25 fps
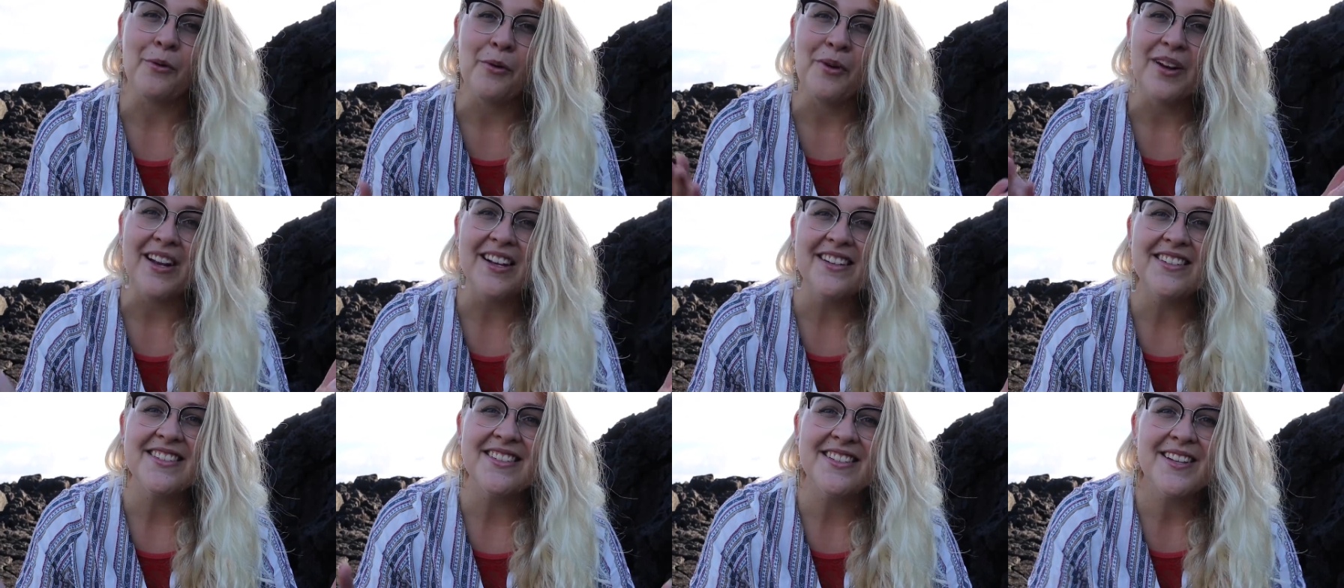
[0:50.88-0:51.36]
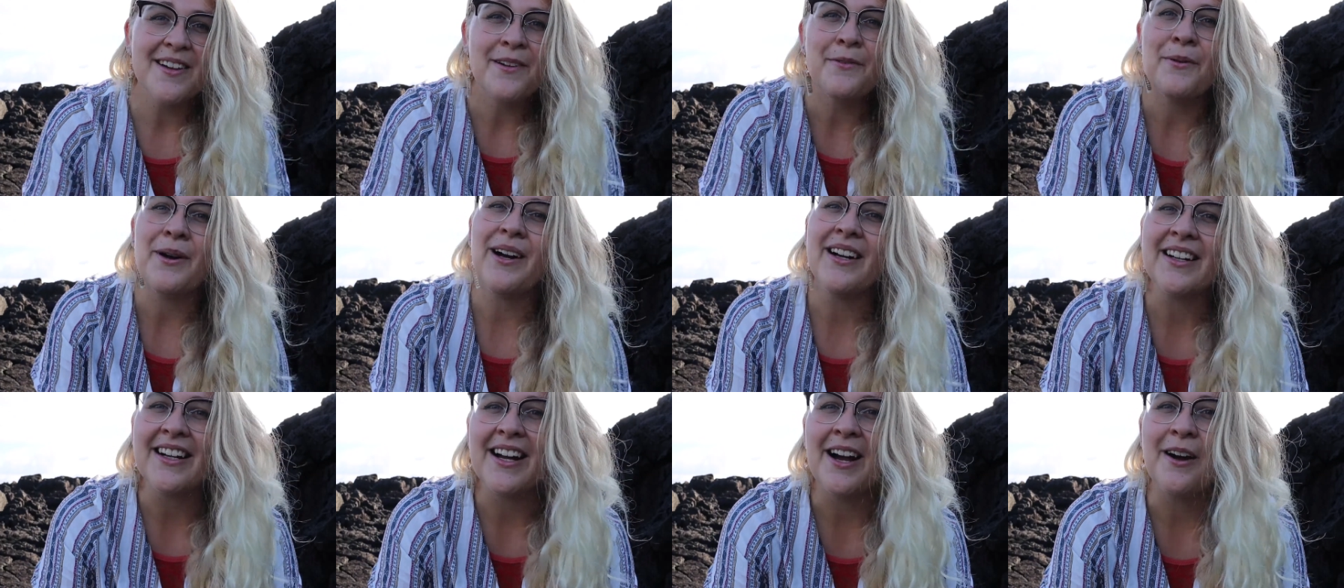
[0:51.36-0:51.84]
everyone else,
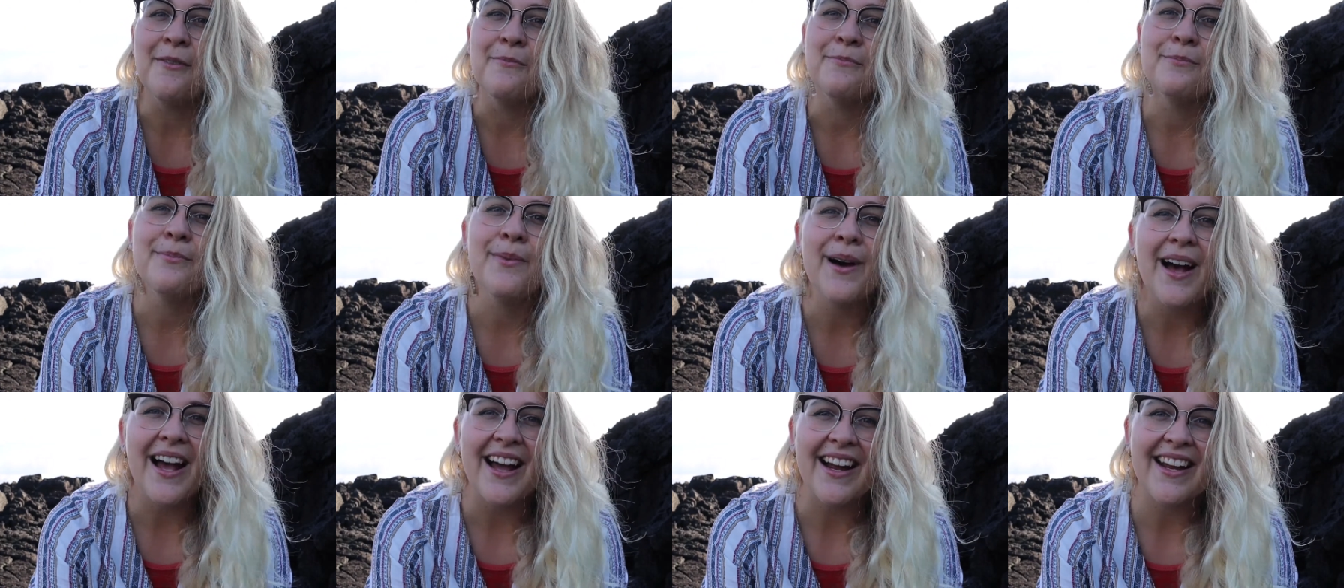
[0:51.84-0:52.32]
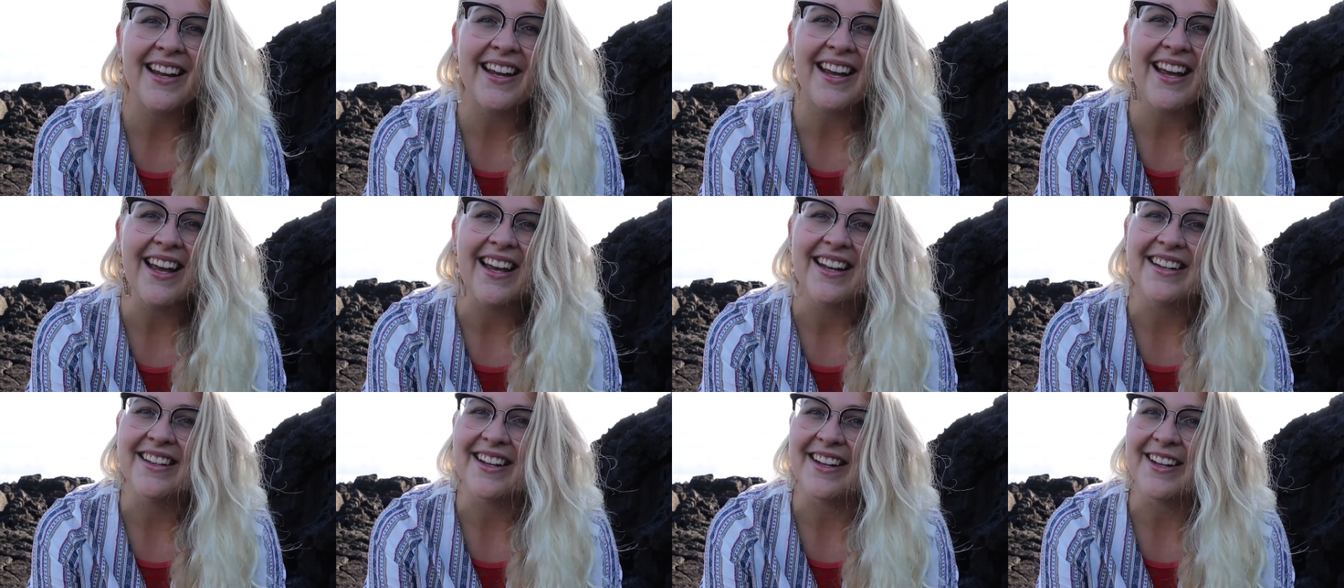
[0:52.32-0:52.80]
welcome back,
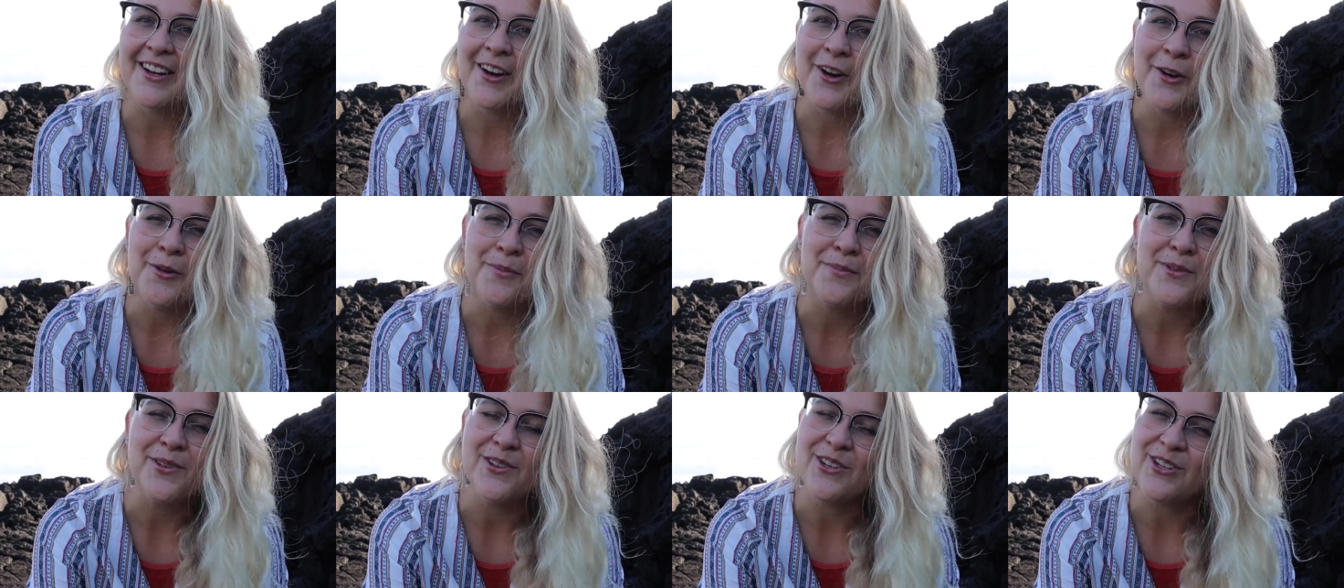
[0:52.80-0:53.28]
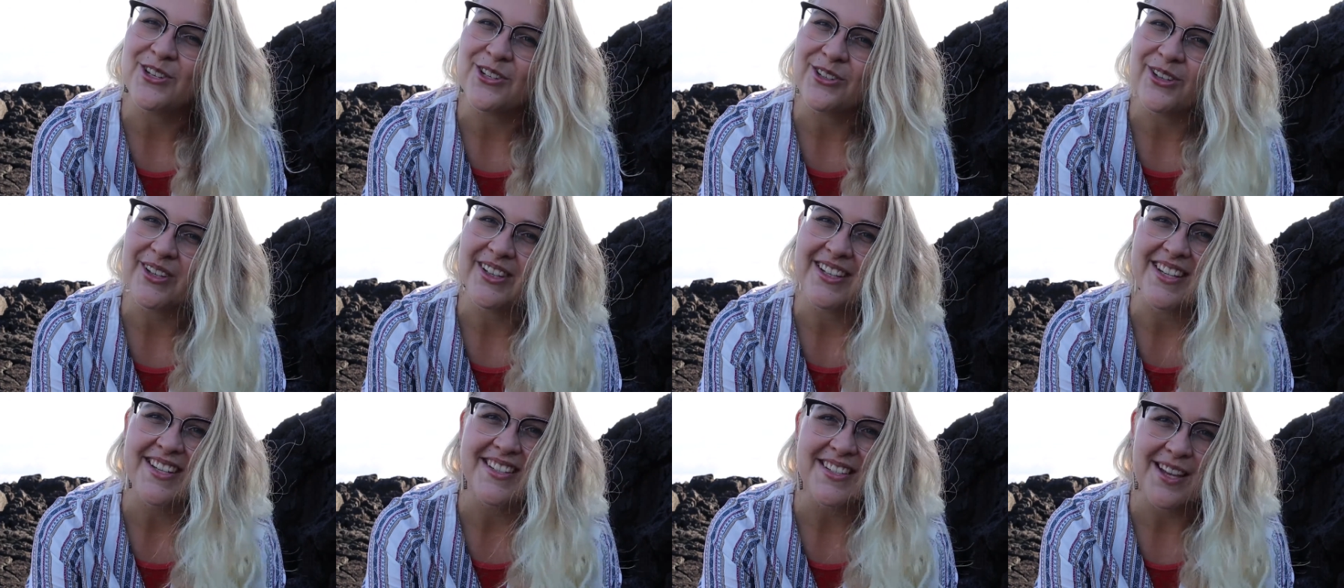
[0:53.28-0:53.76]
and I hope you
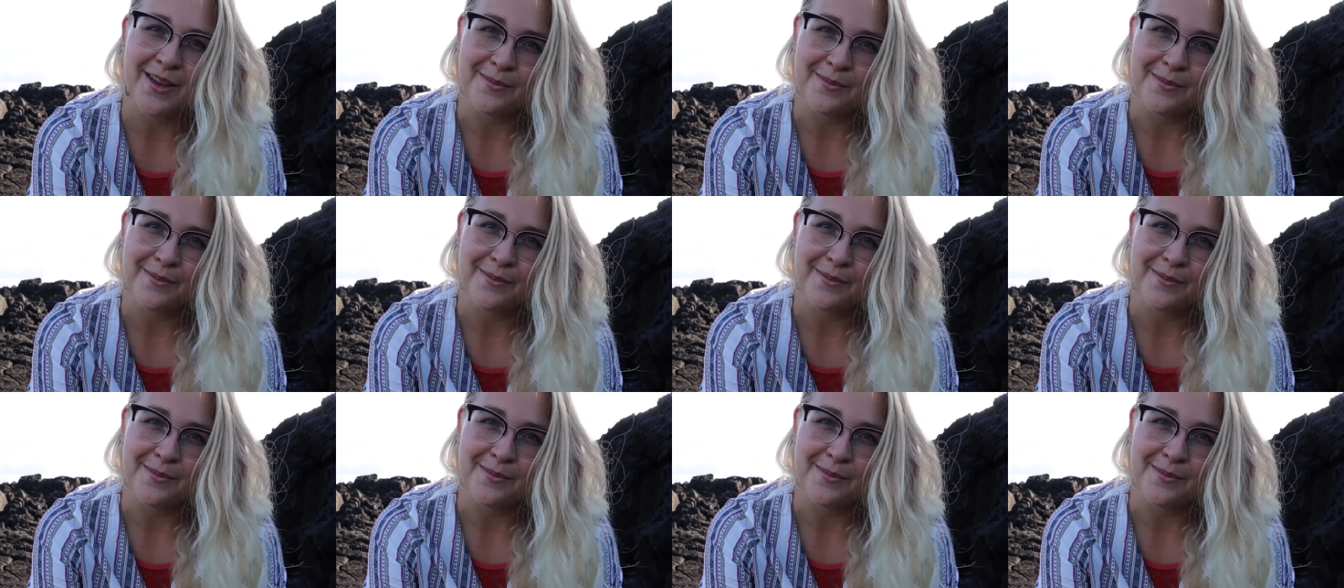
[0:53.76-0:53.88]
enjoy this